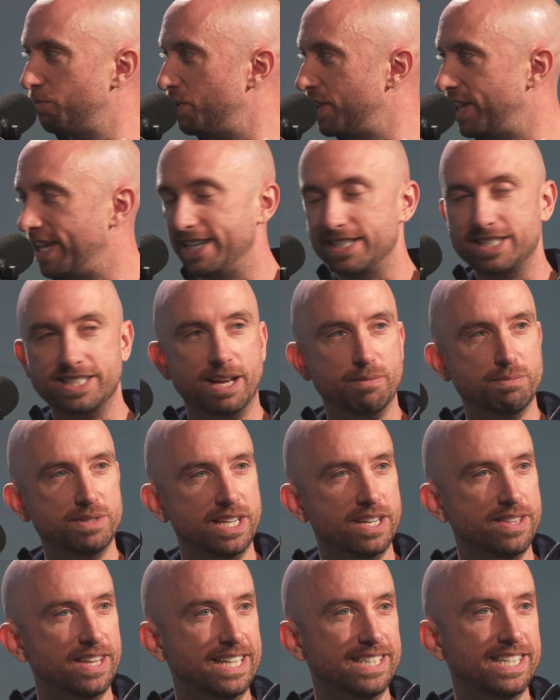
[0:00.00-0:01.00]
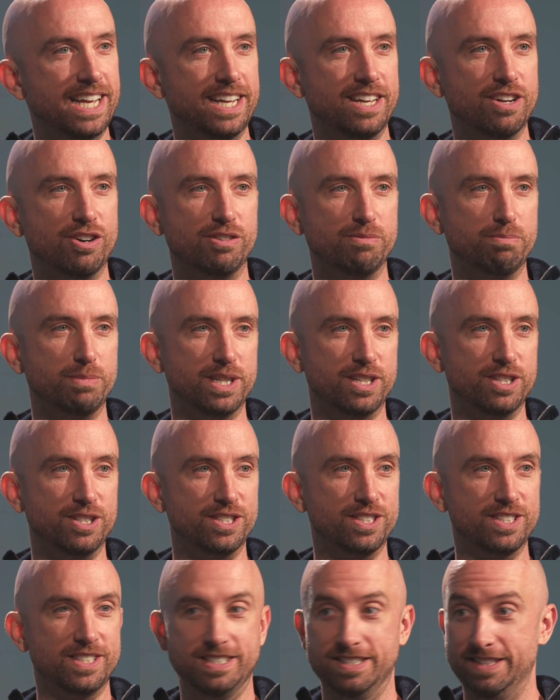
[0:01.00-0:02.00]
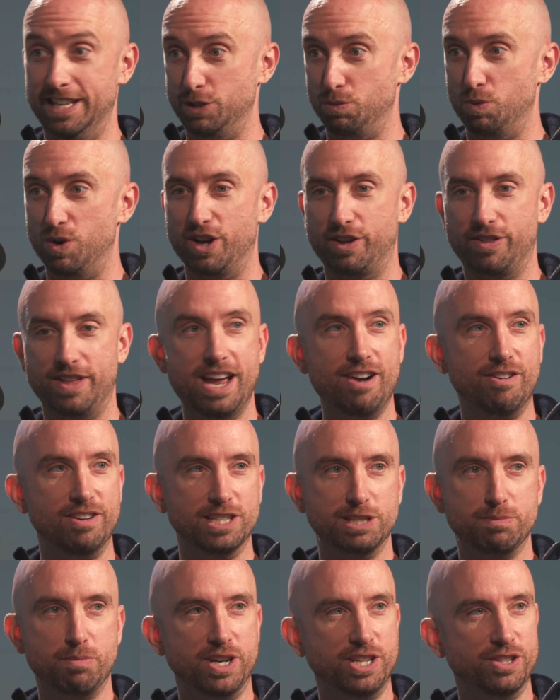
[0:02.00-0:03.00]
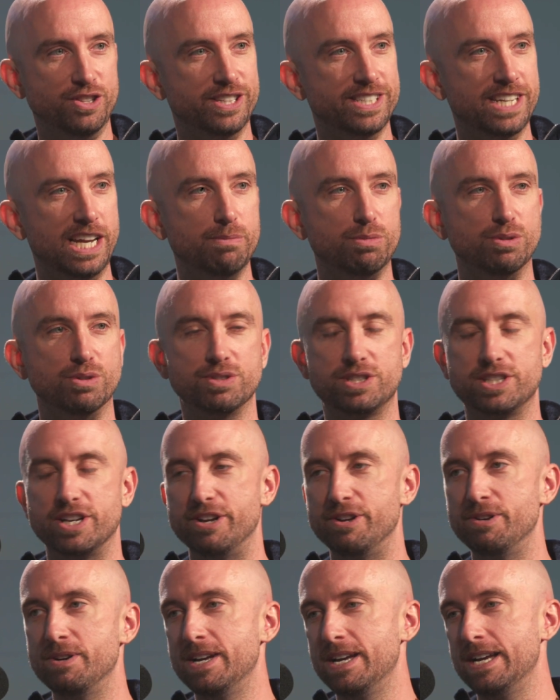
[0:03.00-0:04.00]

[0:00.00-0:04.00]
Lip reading: but they accept it and they take it on because there's work there and it's money on the table. So